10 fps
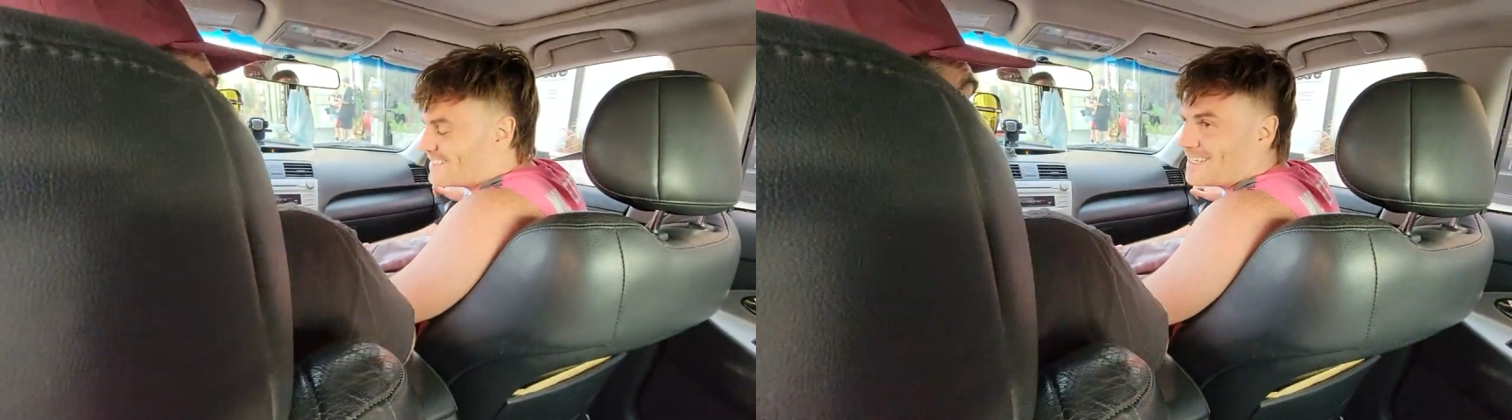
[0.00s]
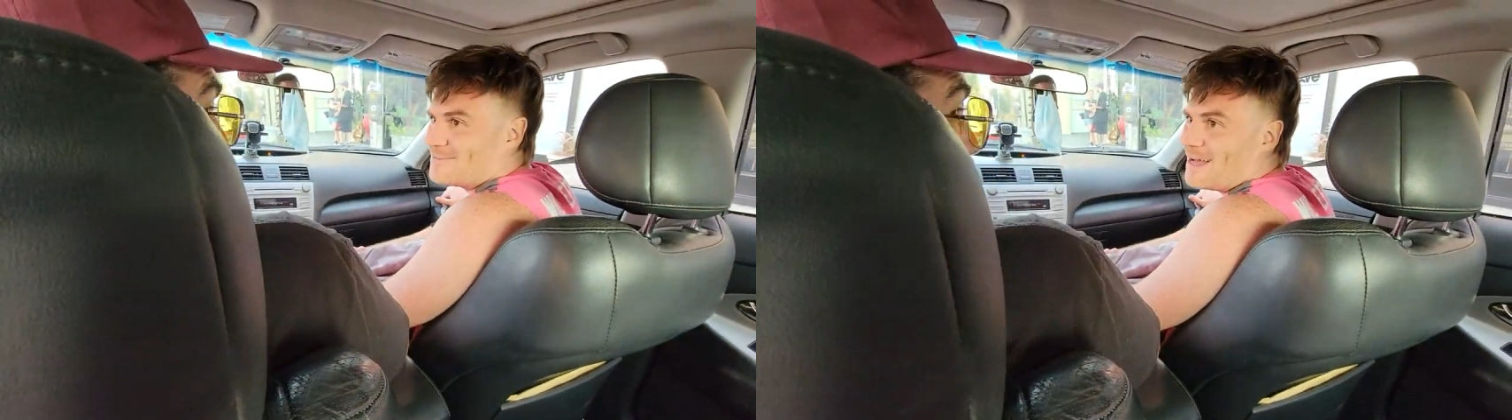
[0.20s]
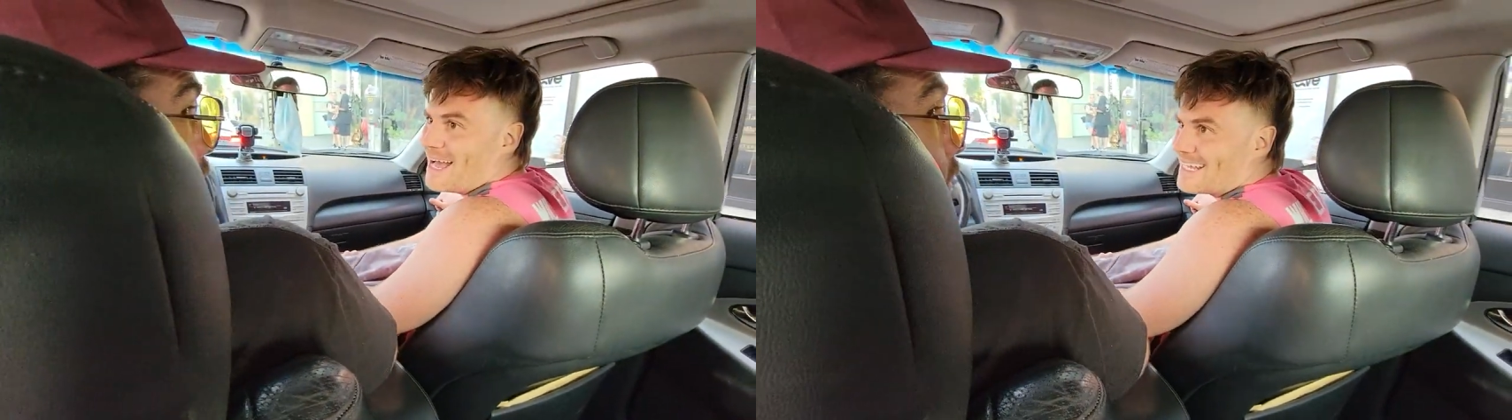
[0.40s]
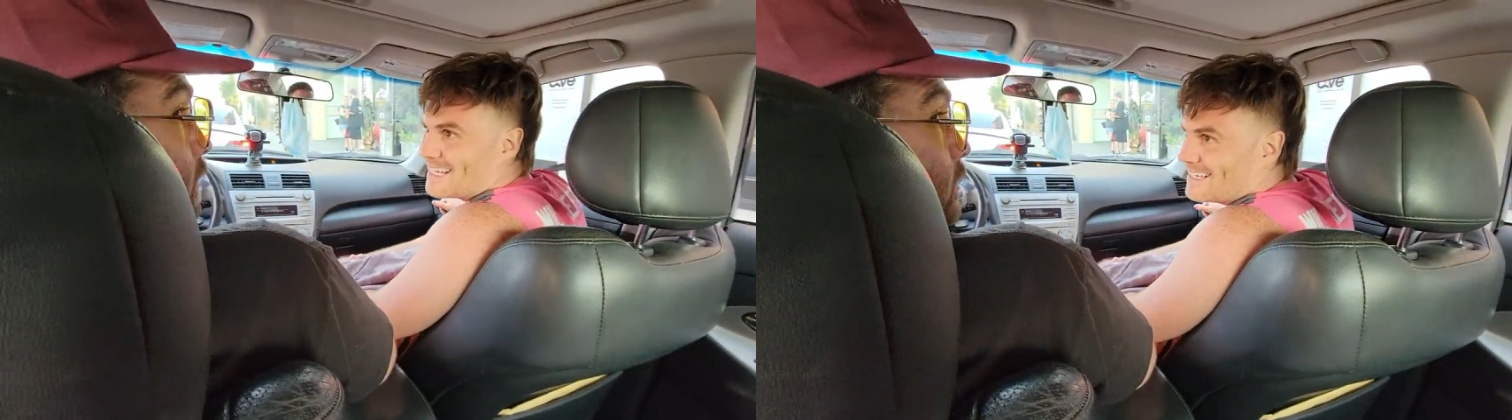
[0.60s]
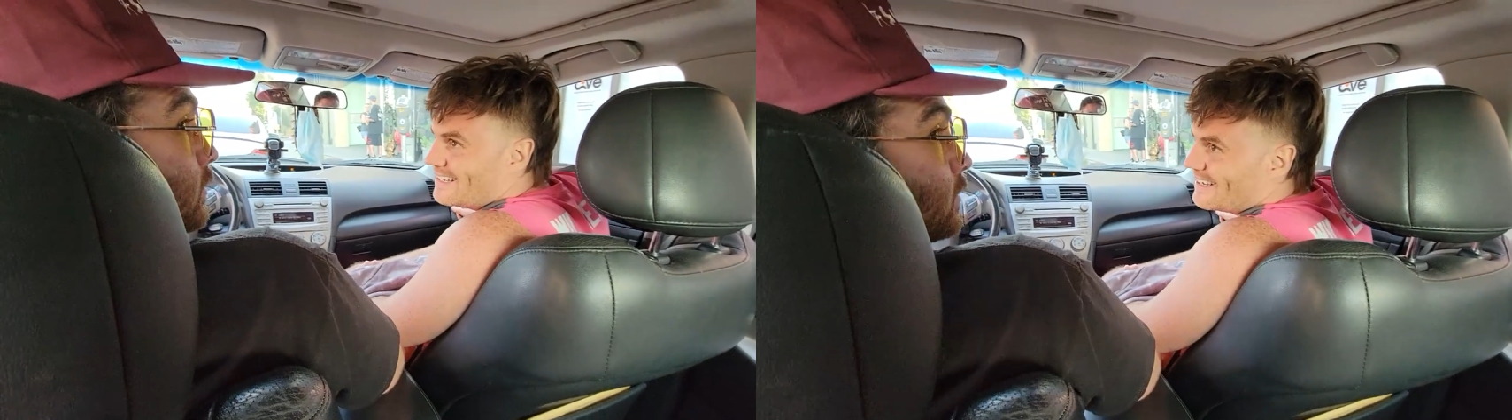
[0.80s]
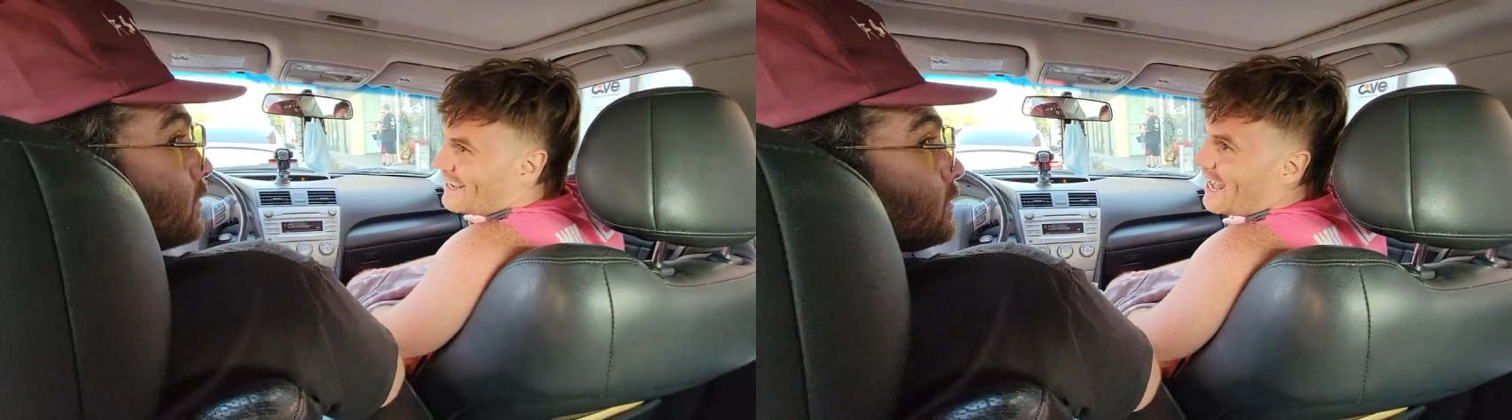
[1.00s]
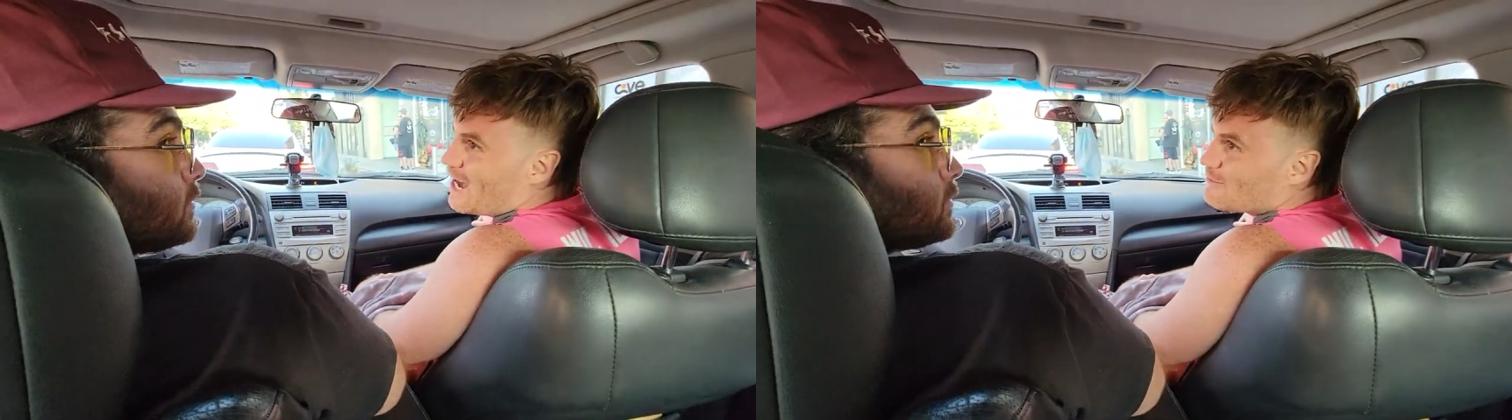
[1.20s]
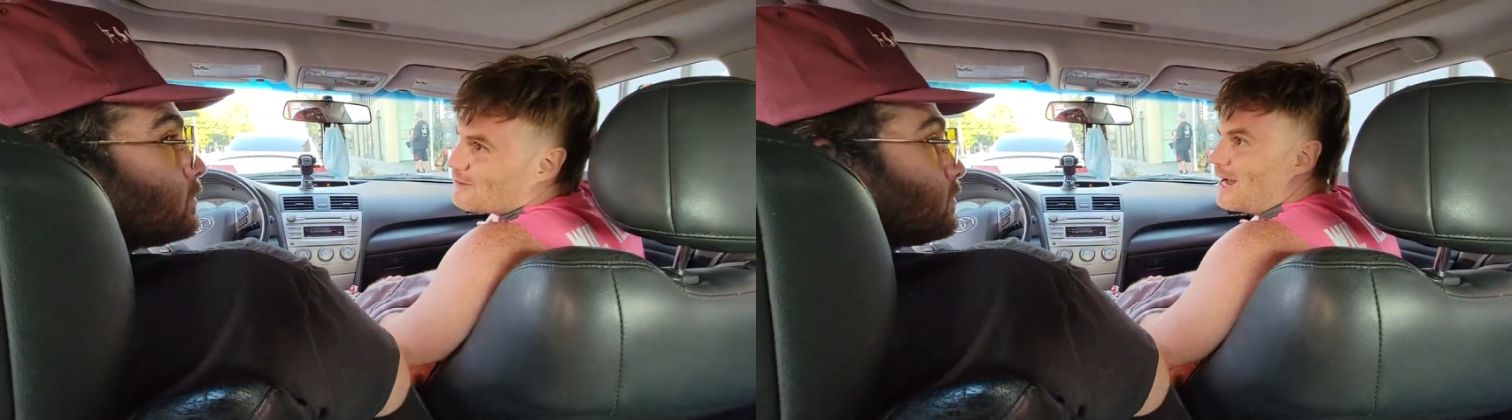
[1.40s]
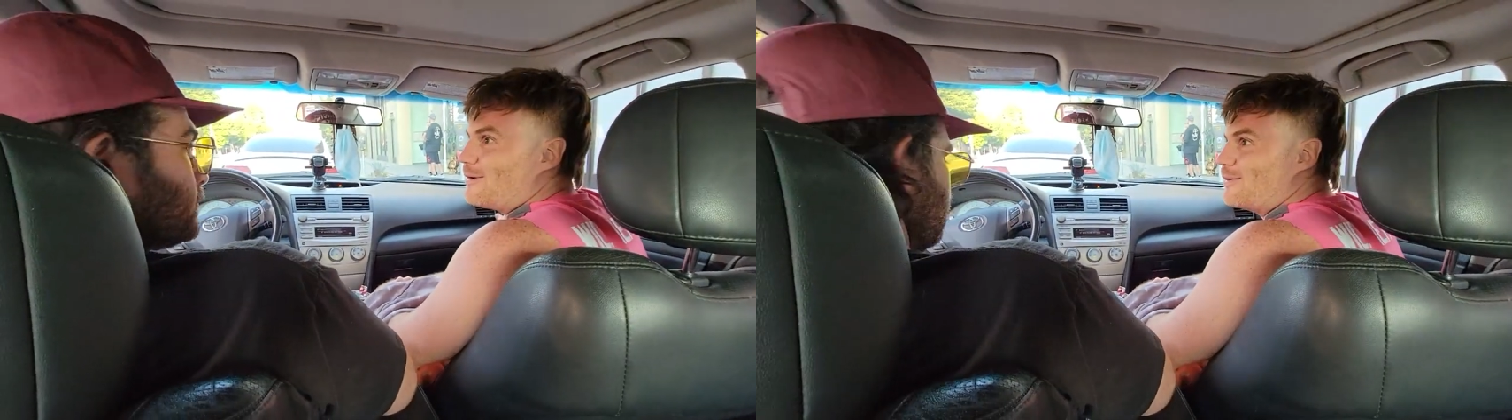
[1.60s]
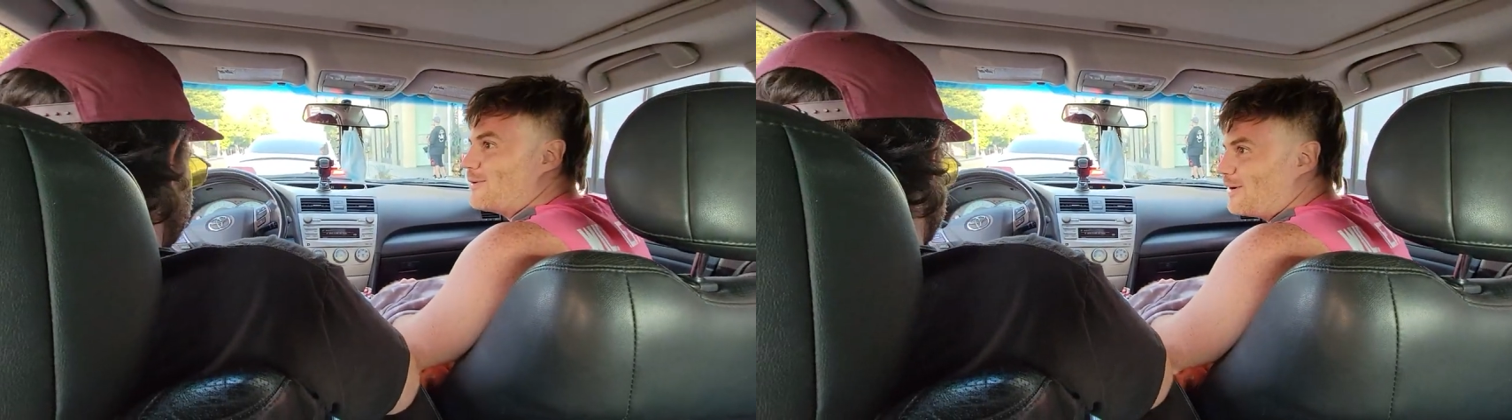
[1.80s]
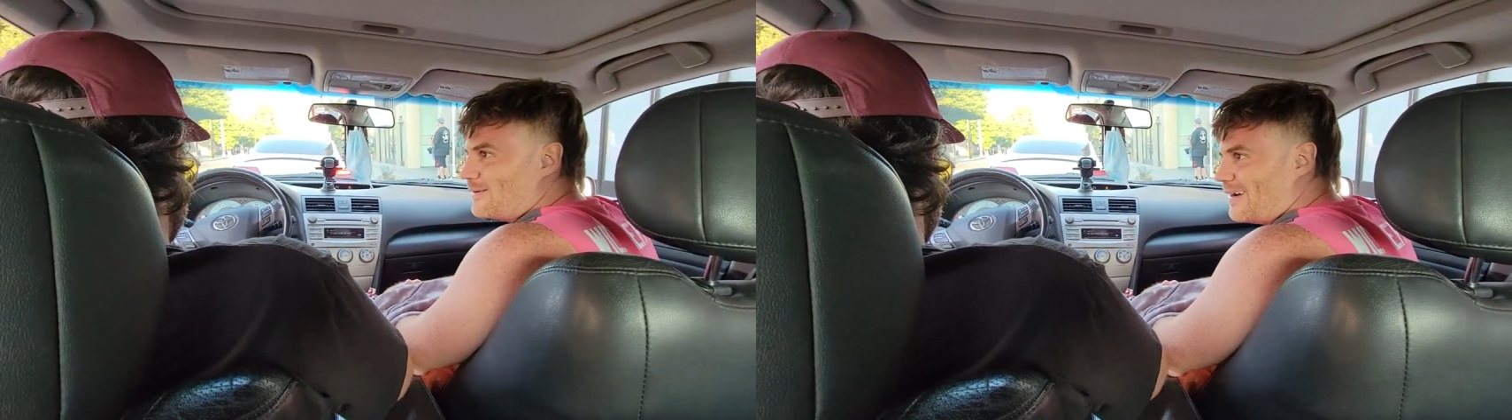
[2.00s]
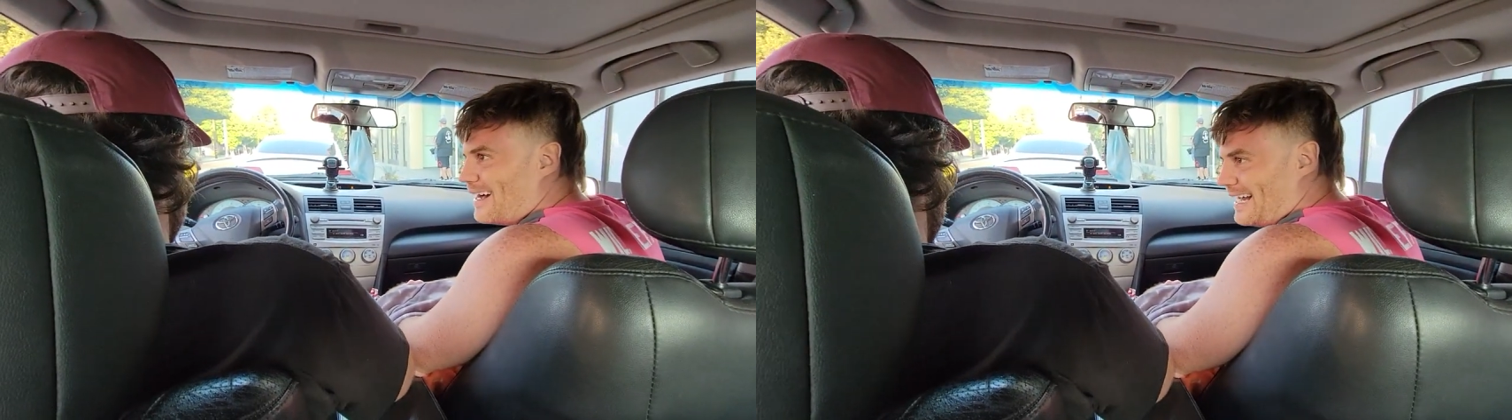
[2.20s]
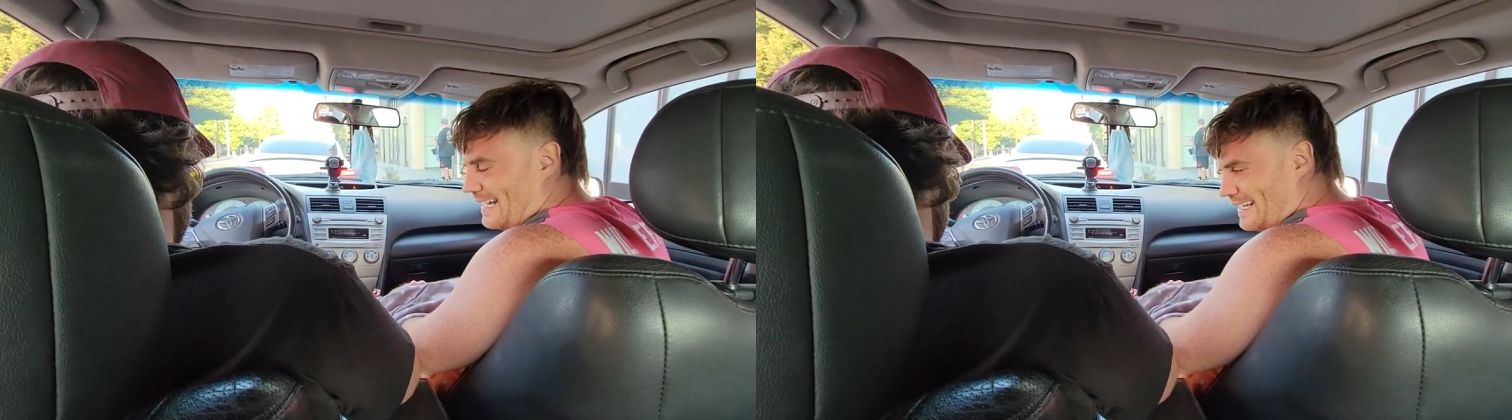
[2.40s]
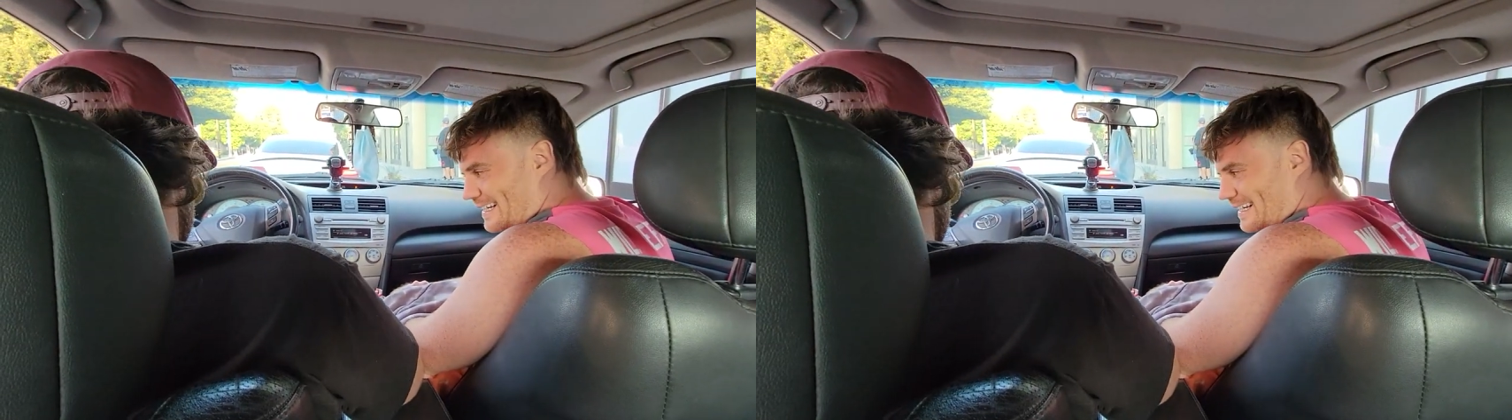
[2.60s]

Tim adding half an hour to our ride.